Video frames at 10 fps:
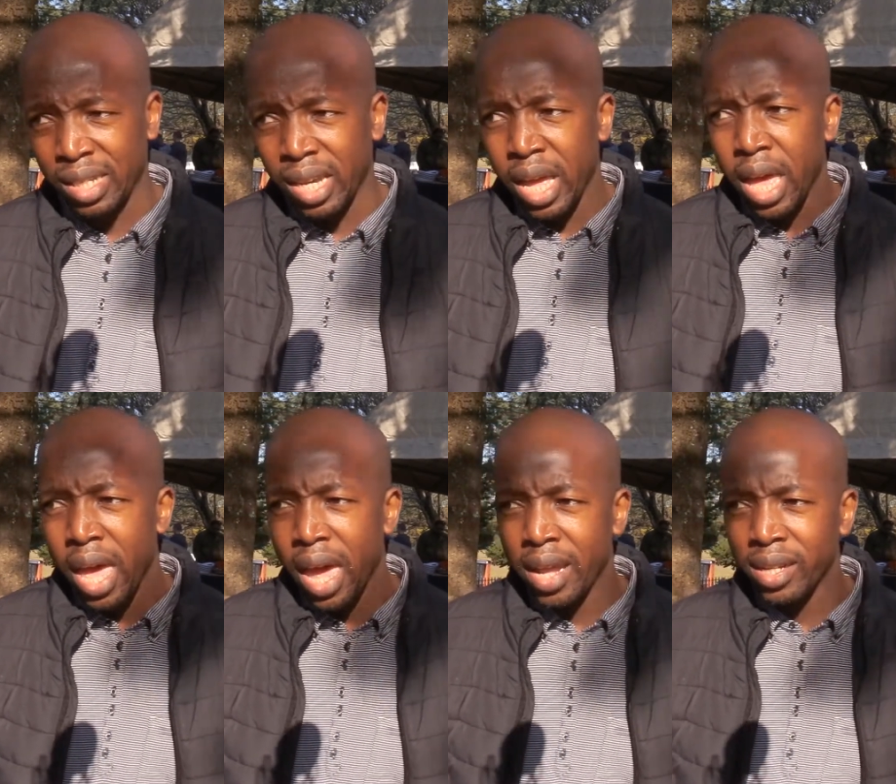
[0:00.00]

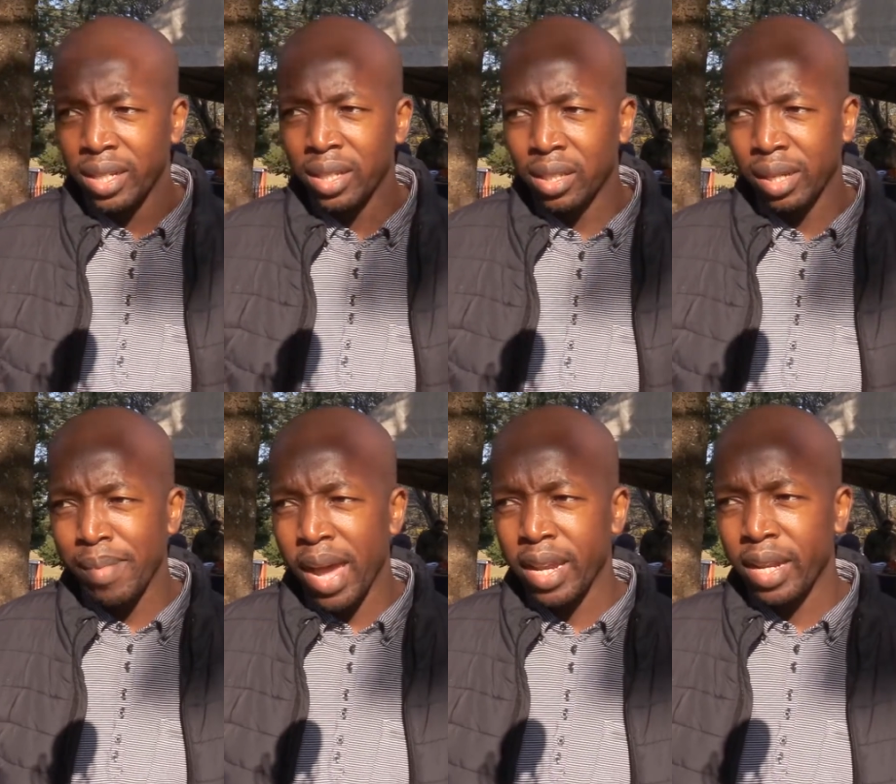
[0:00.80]
And it
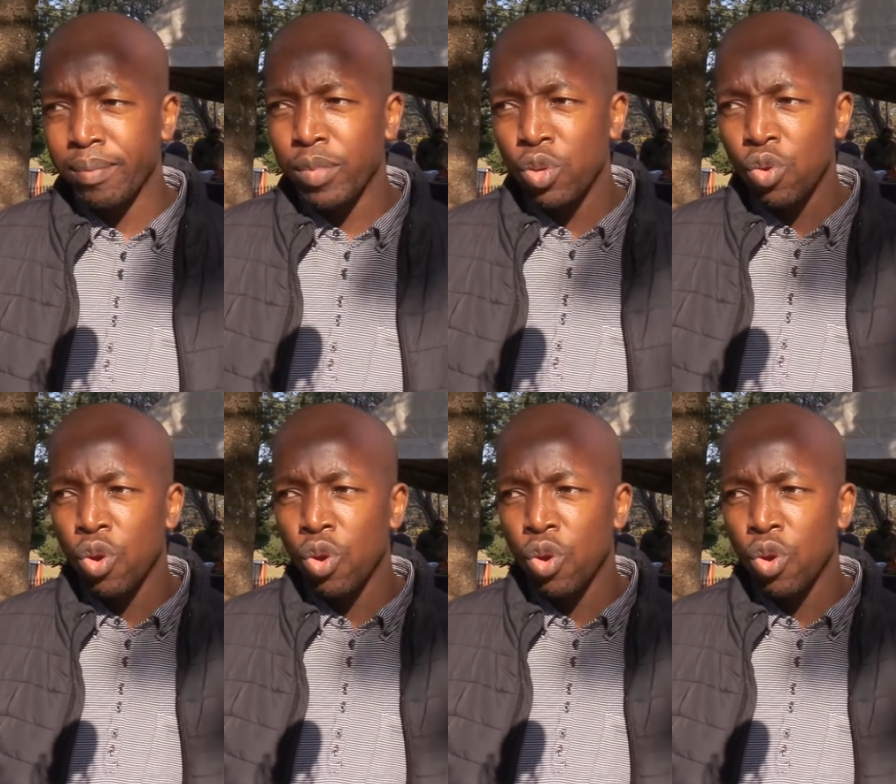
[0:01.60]
reminded me